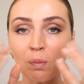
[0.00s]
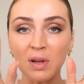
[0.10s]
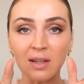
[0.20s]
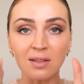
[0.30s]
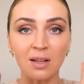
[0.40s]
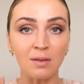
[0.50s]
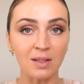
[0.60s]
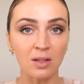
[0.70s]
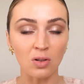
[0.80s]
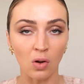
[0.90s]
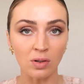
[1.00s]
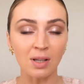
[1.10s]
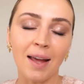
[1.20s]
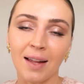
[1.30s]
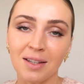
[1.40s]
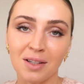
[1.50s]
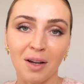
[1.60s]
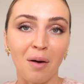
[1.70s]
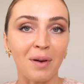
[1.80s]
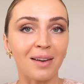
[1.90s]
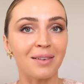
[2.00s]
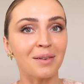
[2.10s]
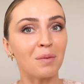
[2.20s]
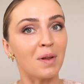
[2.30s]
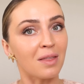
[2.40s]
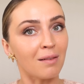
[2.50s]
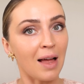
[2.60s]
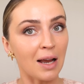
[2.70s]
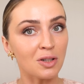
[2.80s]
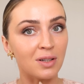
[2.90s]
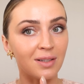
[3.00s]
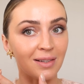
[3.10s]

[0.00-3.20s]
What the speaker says: pièce de résistance, and that's to go in with the lashes.